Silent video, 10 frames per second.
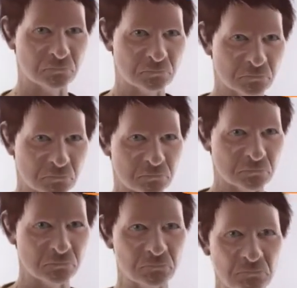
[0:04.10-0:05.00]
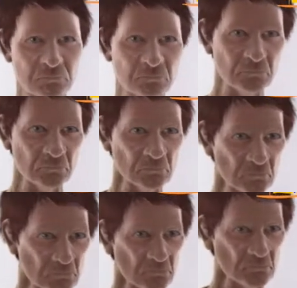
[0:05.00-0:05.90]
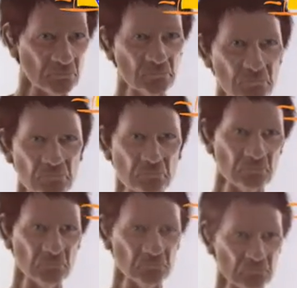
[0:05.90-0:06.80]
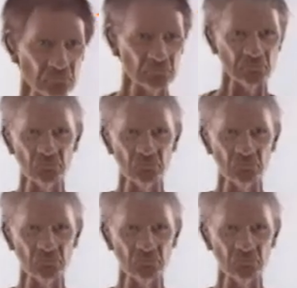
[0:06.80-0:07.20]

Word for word: the loss of muscle mass that is a party